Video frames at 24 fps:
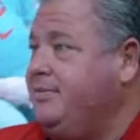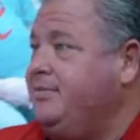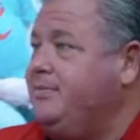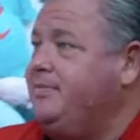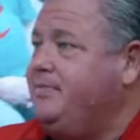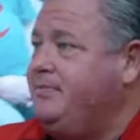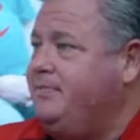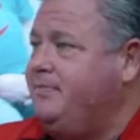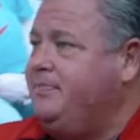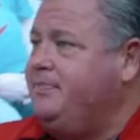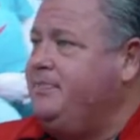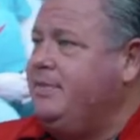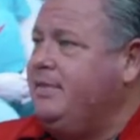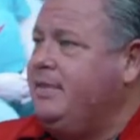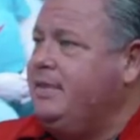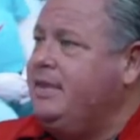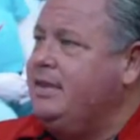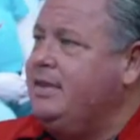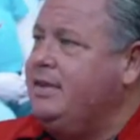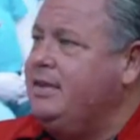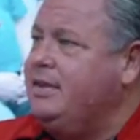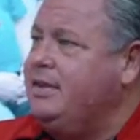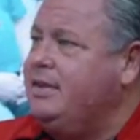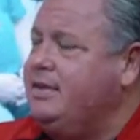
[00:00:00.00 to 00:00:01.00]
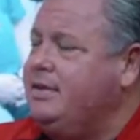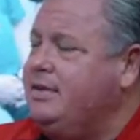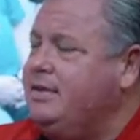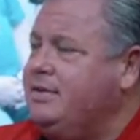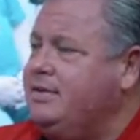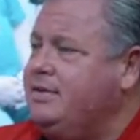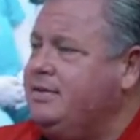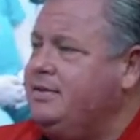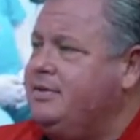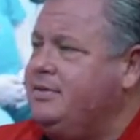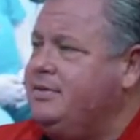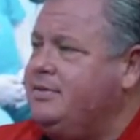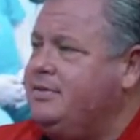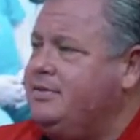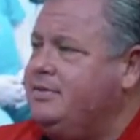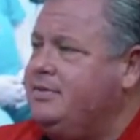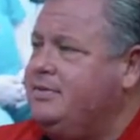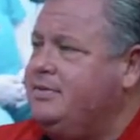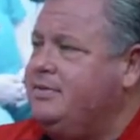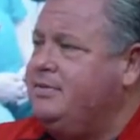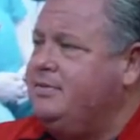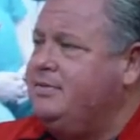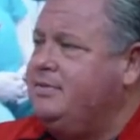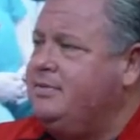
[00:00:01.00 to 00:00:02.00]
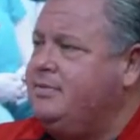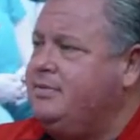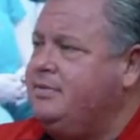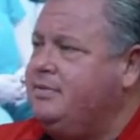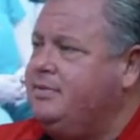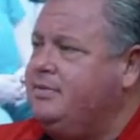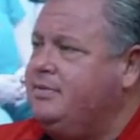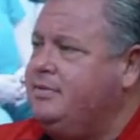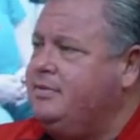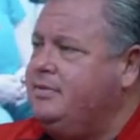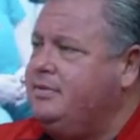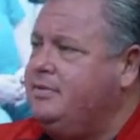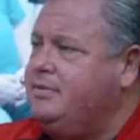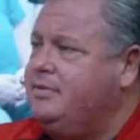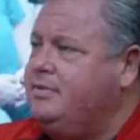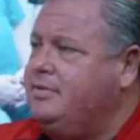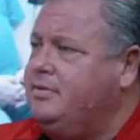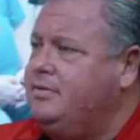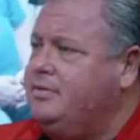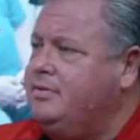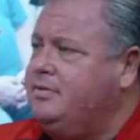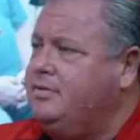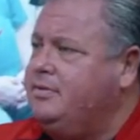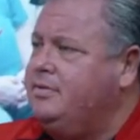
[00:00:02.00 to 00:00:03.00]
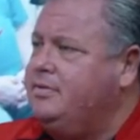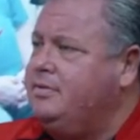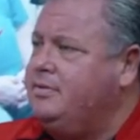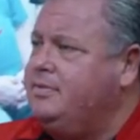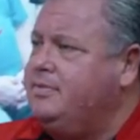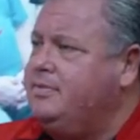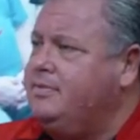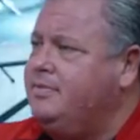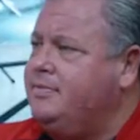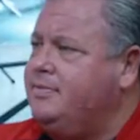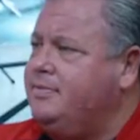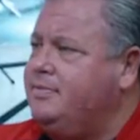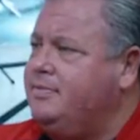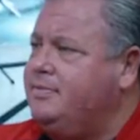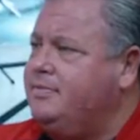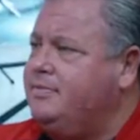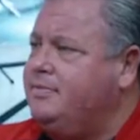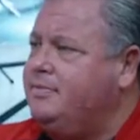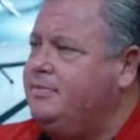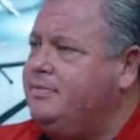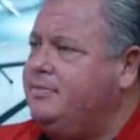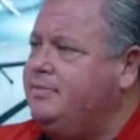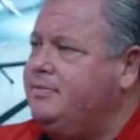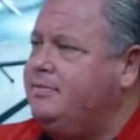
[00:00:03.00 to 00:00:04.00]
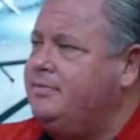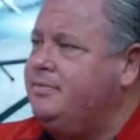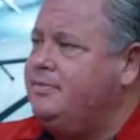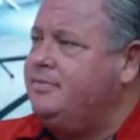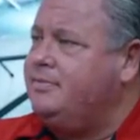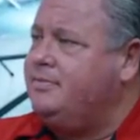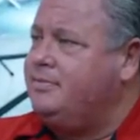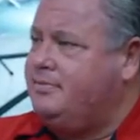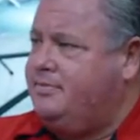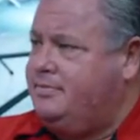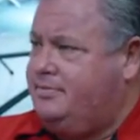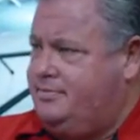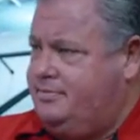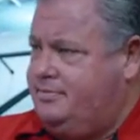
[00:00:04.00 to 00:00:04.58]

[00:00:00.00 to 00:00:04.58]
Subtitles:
(silent)